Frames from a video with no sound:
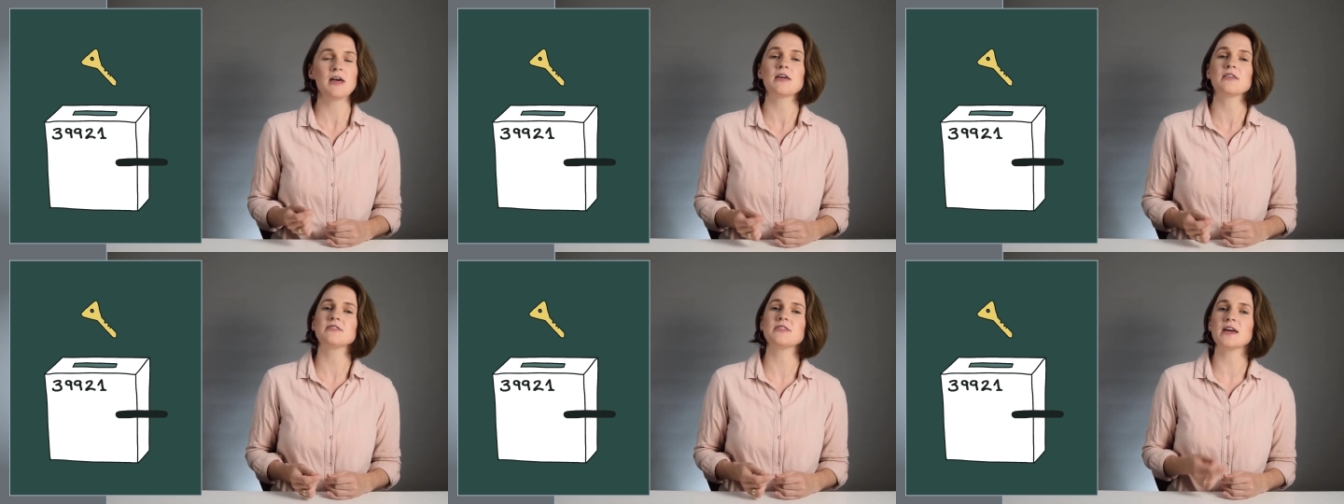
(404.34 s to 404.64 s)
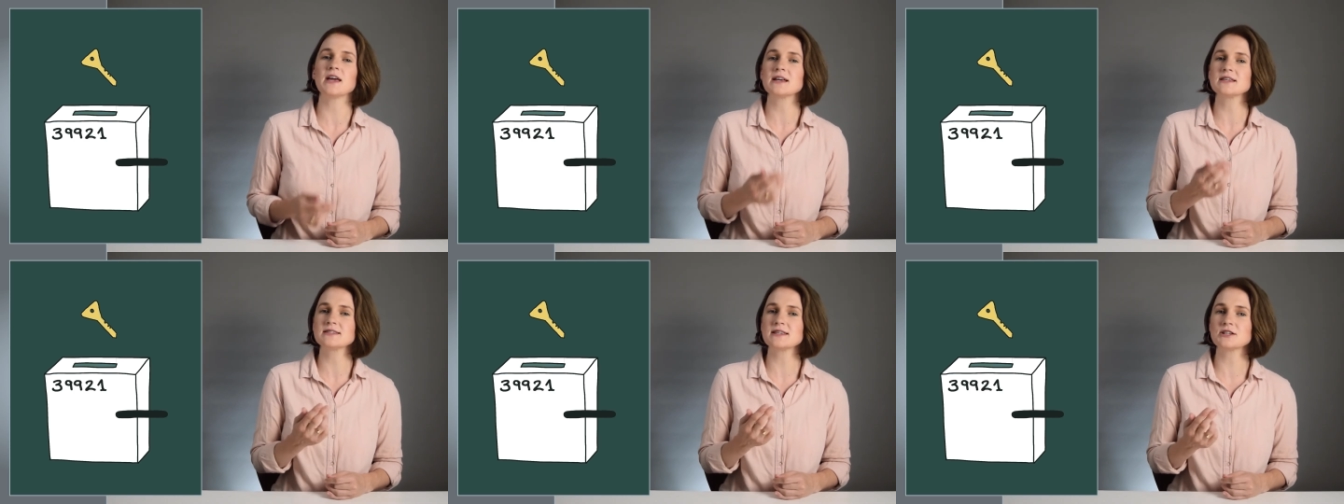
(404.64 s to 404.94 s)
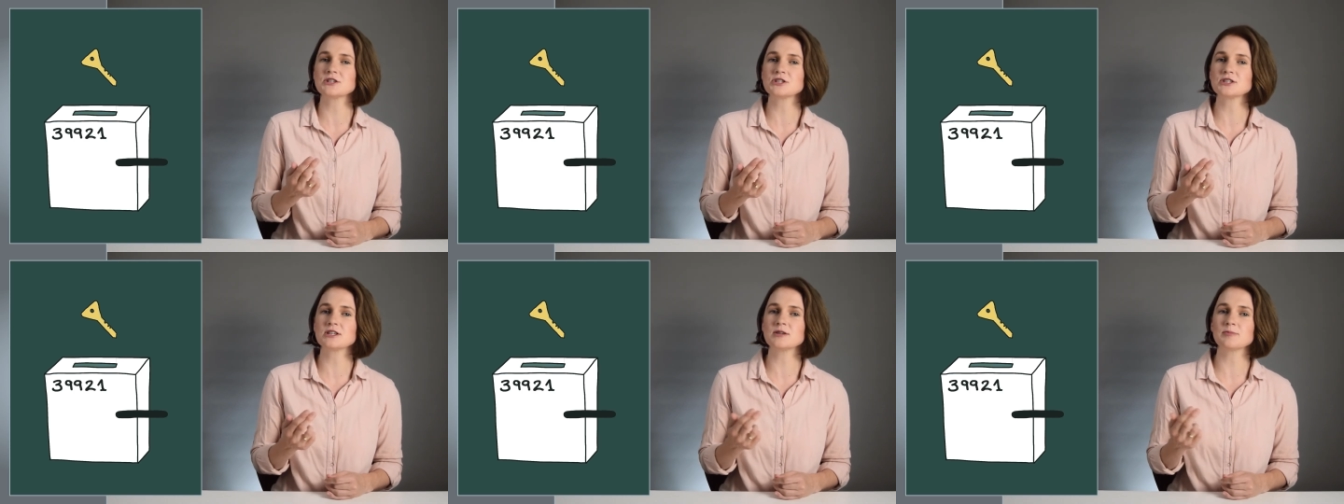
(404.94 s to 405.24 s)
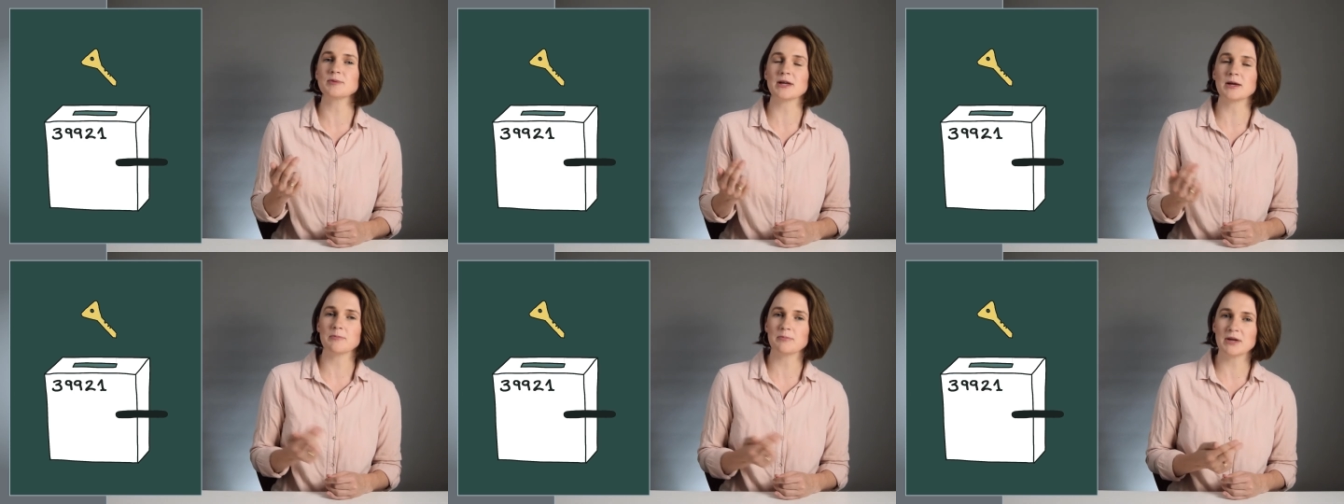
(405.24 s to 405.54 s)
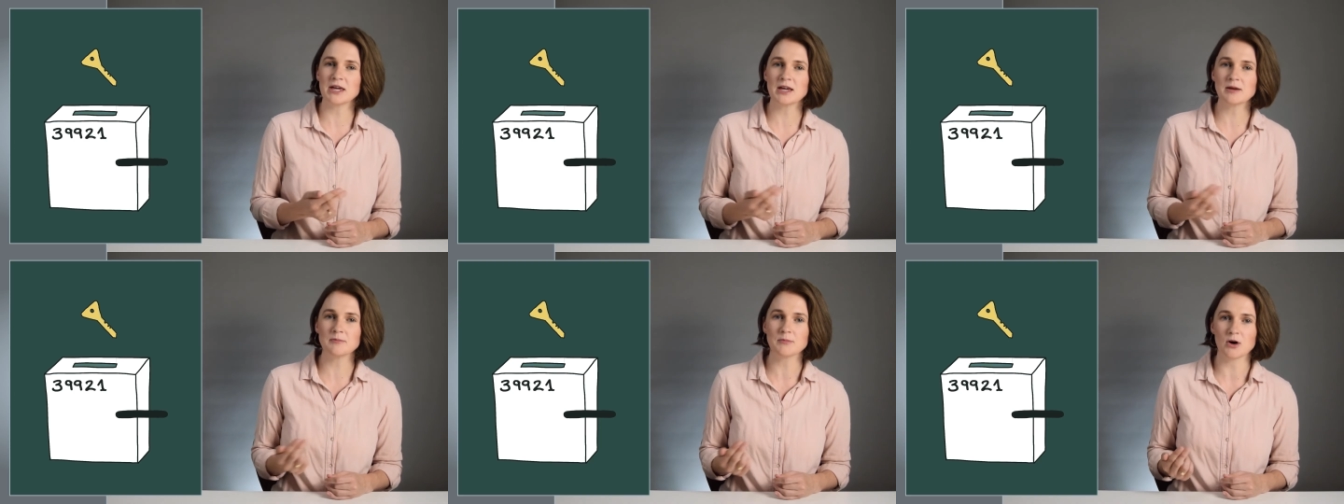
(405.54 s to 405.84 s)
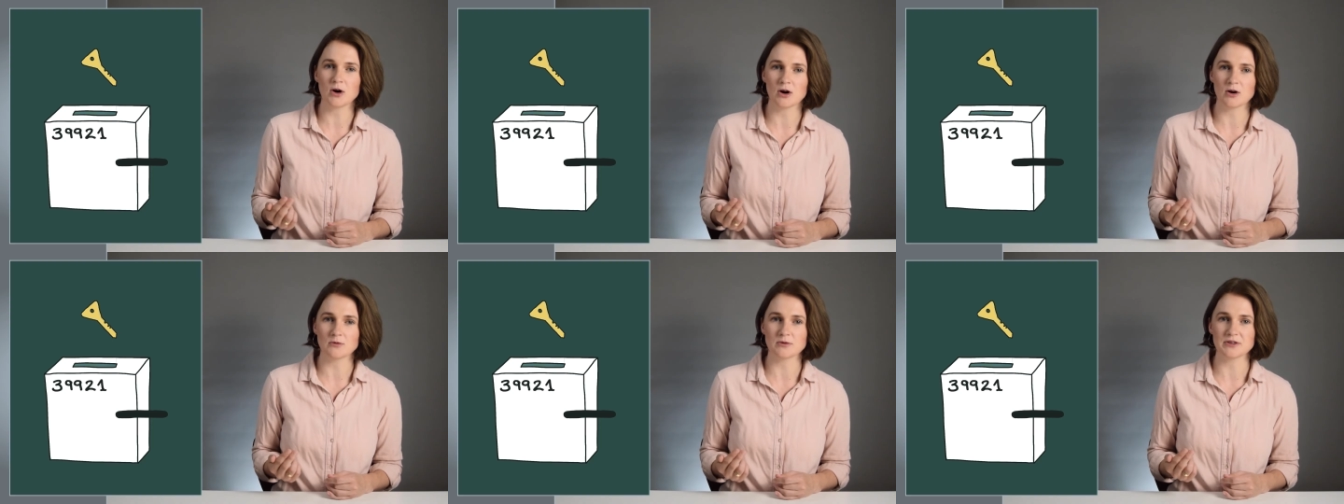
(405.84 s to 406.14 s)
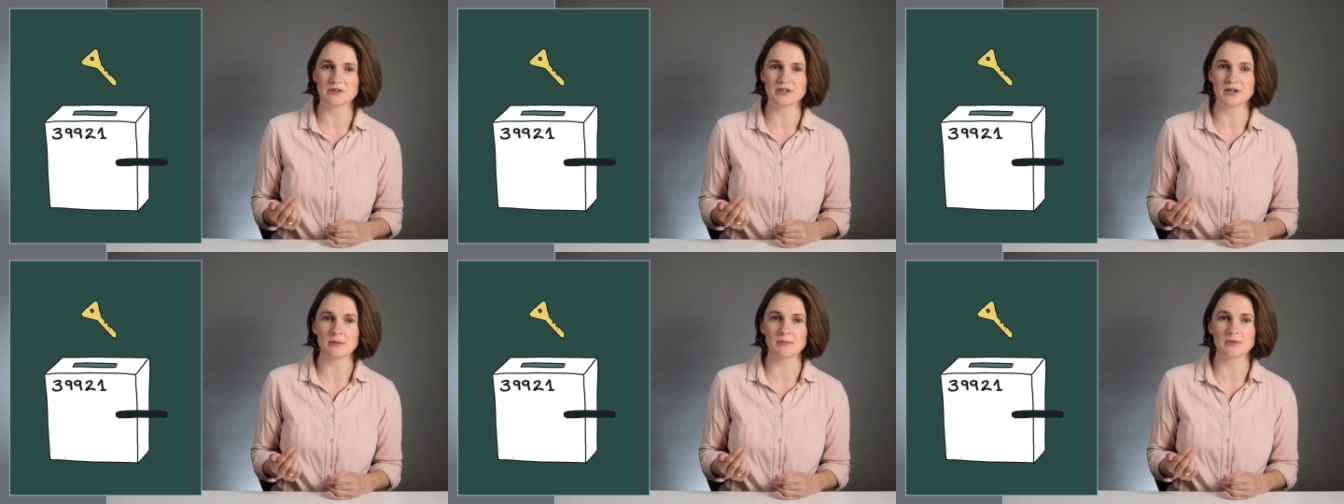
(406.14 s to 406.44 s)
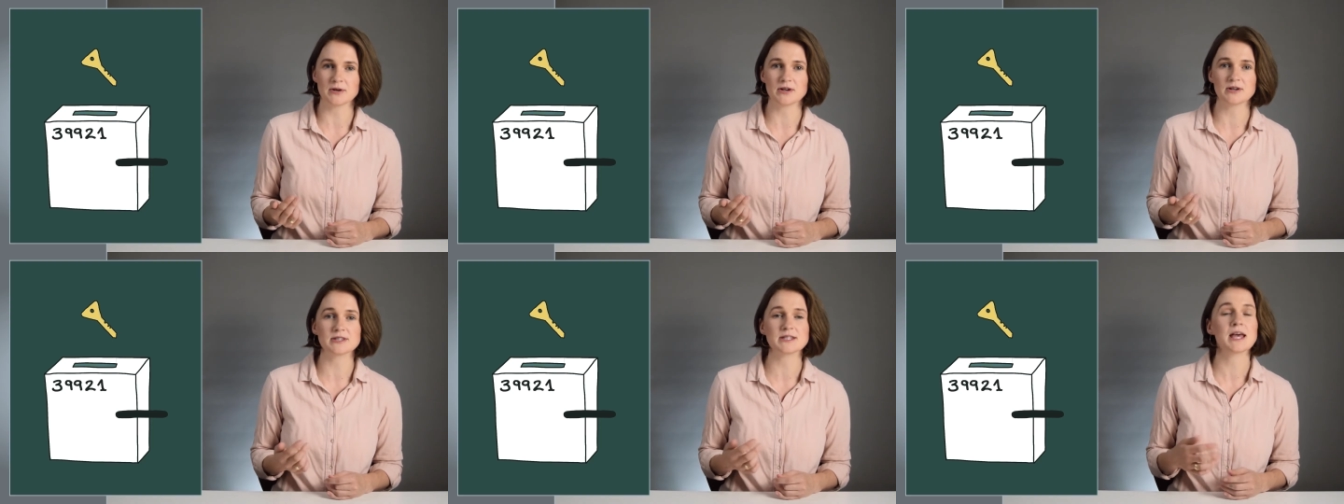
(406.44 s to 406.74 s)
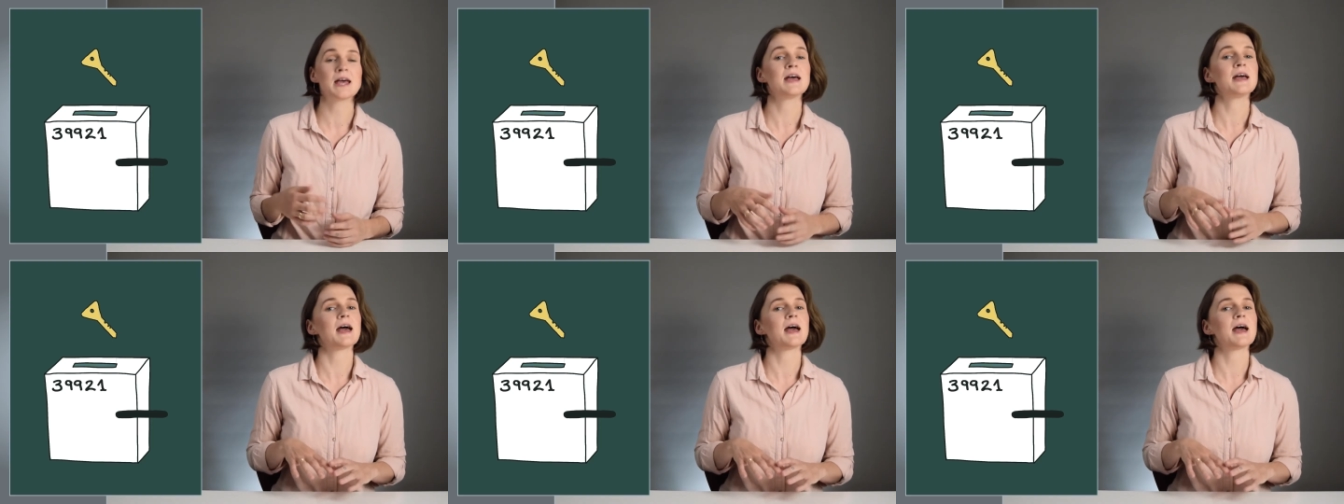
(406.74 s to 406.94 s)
They essentially play ping pong with numbers